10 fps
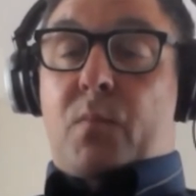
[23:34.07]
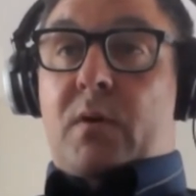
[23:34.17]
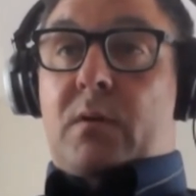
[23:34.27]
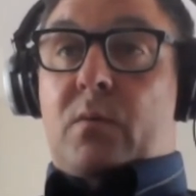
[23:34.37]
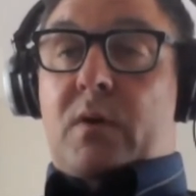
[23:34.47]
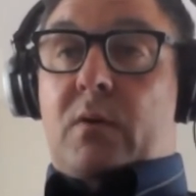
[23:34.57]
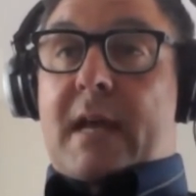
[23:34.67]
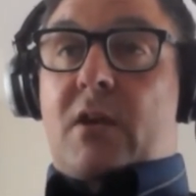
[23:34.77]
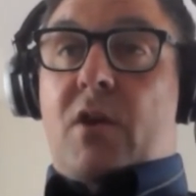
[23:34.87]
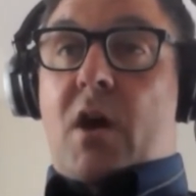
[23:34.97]
we'll
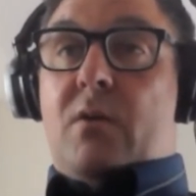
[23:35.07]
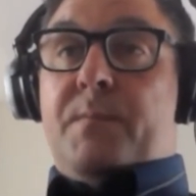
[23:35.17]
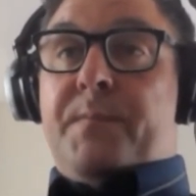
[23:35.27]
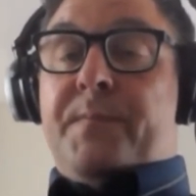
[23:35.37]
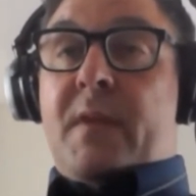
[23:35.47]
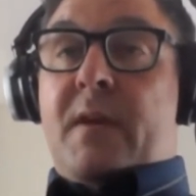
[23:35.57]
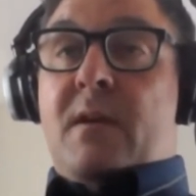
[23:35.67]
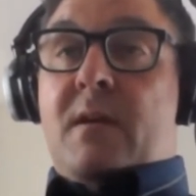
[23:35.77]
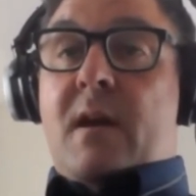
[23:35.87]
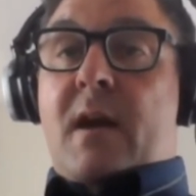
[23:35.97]
let you know.
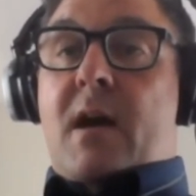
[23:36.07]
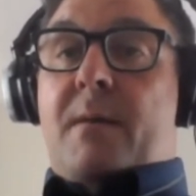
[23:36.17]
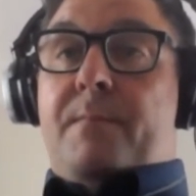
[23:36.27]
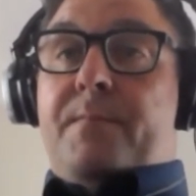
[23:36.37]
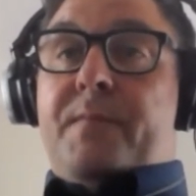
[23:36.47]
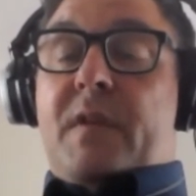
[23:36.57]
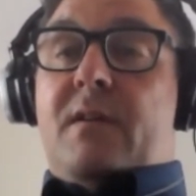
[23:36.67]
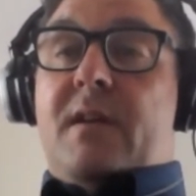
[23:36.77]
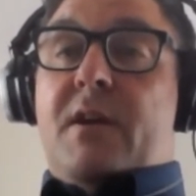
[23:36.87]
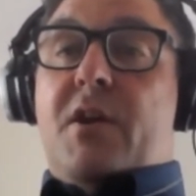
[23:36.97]
Now,
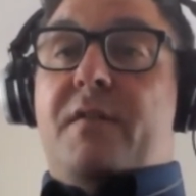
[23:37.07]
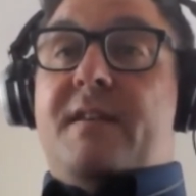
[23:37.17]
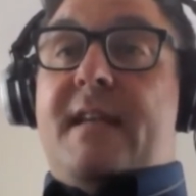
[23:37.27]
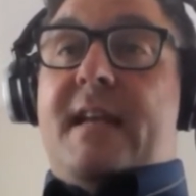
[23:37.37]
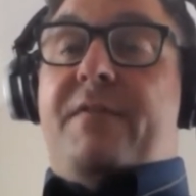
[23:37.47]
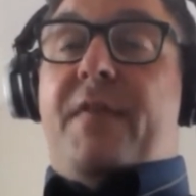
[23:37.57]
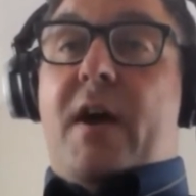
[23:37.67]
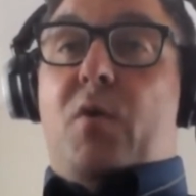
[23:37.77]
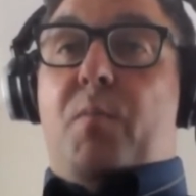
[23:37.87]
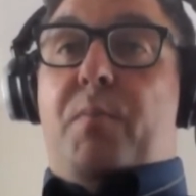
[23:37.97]
I don't know if there's any
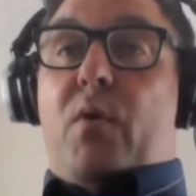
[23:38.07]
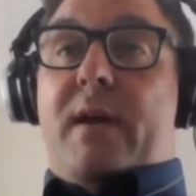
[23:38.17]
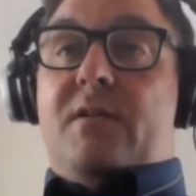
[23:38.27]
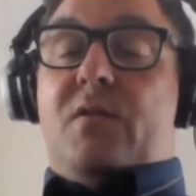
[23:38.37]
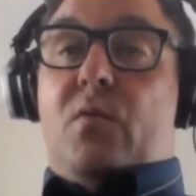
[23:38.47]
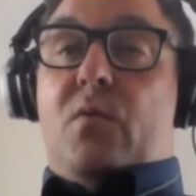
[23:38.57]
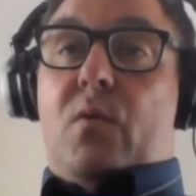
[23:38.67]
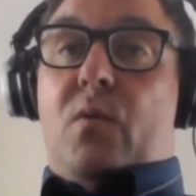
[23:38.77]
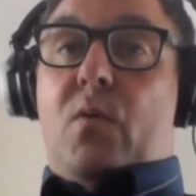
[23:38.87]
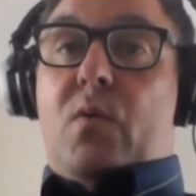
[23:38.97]
final points
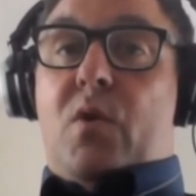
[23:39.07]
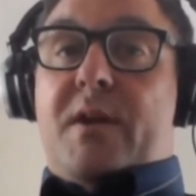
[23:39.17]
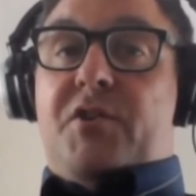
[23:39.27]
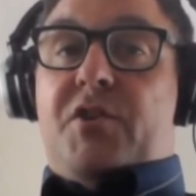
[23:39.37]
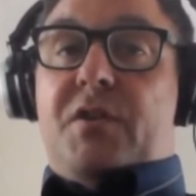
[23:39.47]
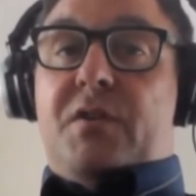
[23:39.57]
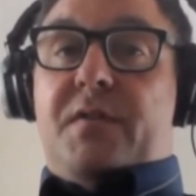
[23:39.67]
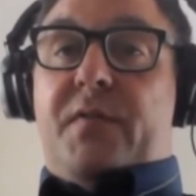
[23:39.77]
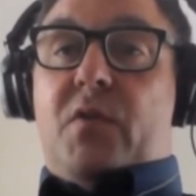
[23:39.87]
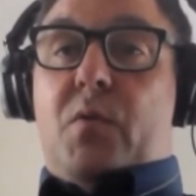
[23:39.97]
or
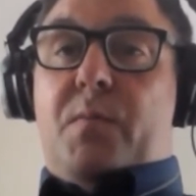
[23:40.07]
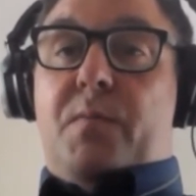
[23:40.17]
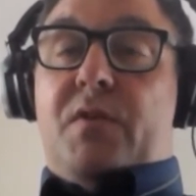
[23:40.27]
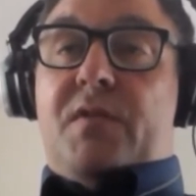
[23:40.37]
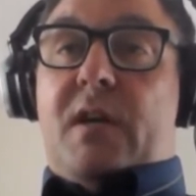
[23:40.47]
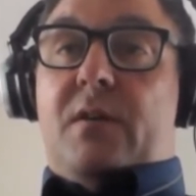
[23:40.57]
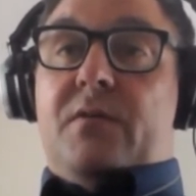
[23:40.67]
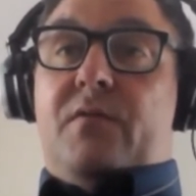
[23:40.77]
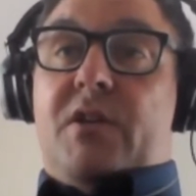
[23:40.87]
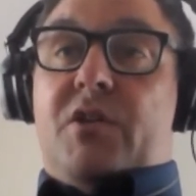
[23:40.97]
questions from
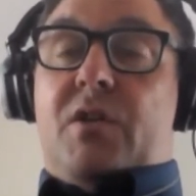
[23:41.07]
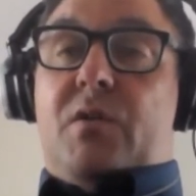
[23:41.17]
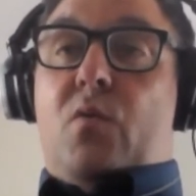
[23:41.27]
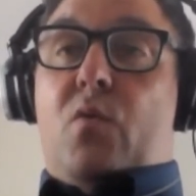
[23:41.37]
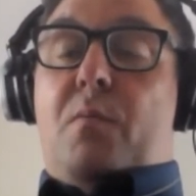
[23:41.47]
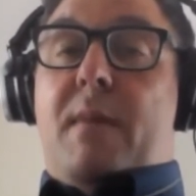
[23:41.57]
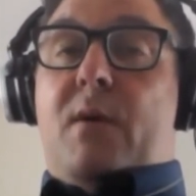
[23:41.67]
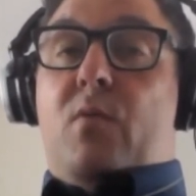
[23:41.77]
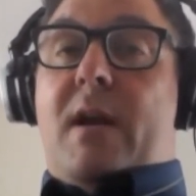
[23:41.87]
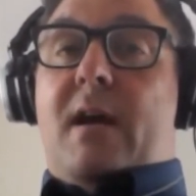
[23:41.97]
yourselves, Richard or
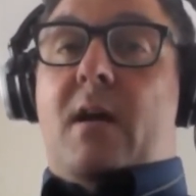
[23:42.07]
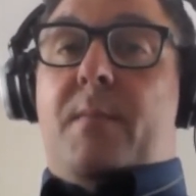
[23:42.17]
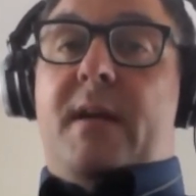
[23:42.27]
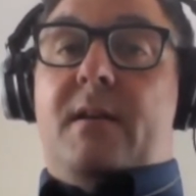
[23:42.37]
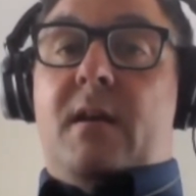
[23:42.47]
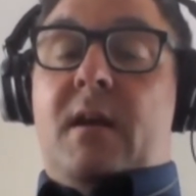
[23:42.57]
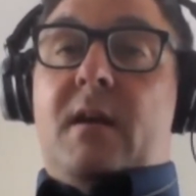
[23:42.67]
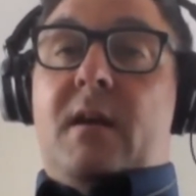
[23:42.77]
Manuela. I mean,